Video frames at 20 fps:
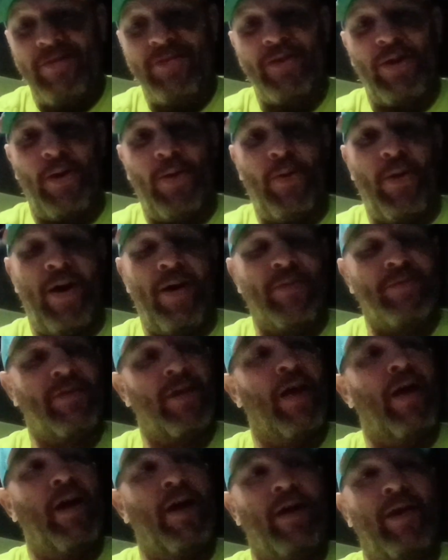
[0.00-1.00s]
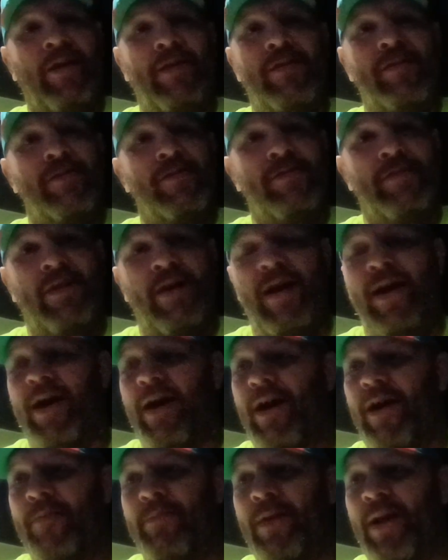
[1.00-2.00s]
So I was like,
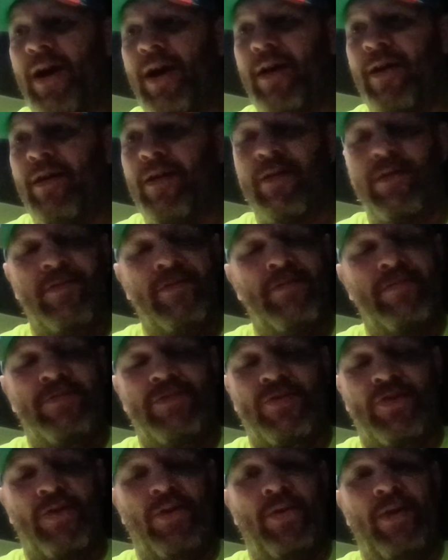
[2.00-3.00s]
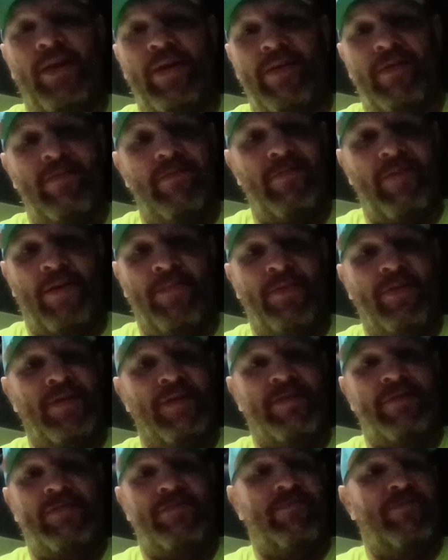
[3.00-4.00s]
yeah, I'm not going to screw it. I'm
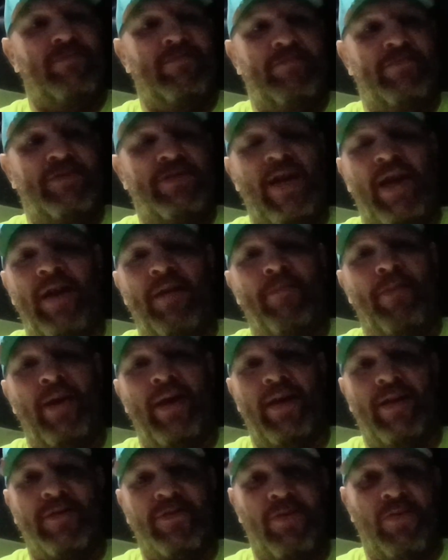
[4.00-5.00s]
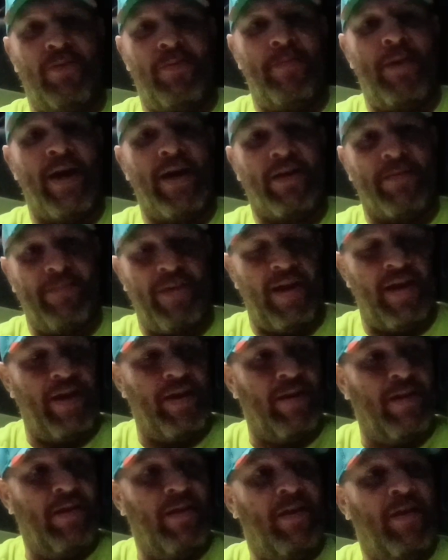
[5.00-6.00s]
just stay in bed. So I went back to
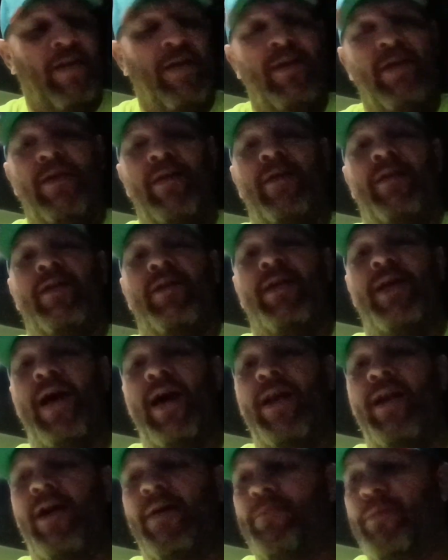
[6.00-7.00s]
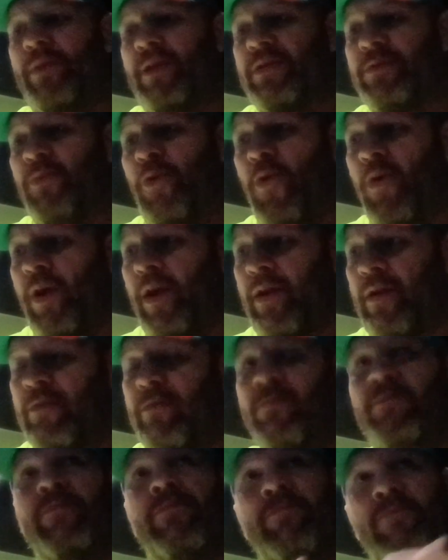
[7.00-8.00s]
bed. Got up this
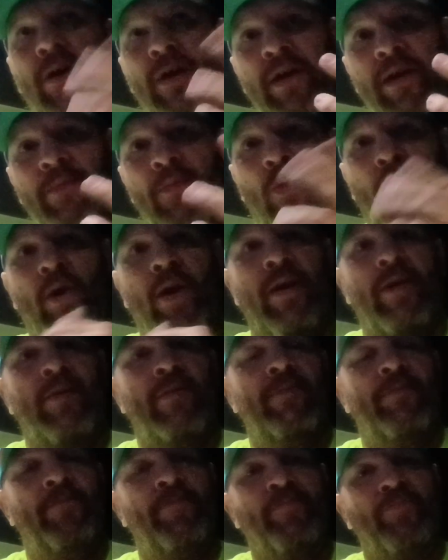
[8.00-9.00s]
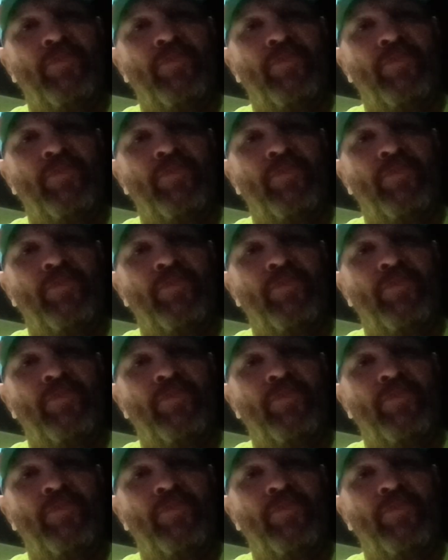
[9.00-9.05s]
morning, Monday morning,